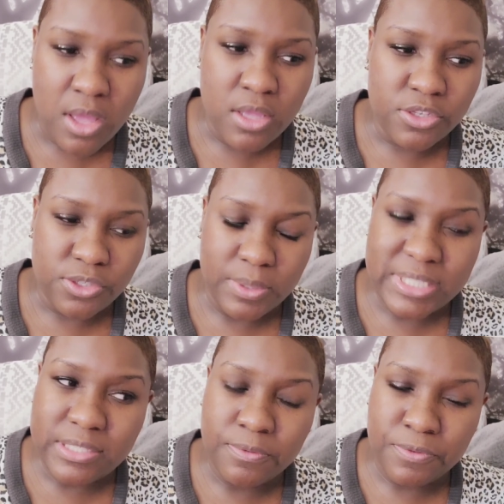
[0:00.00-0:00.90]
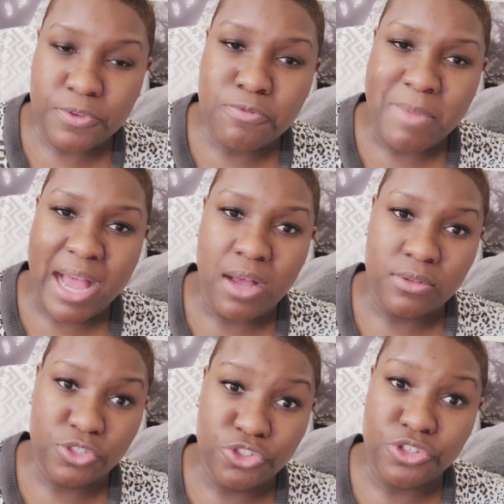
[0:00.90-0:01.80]
so it's a few
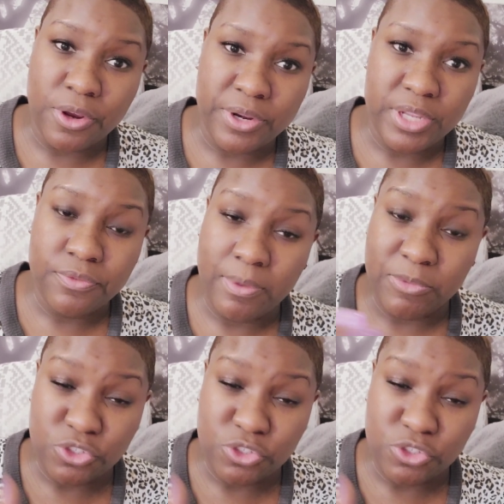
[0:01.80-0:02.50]
miles journey from the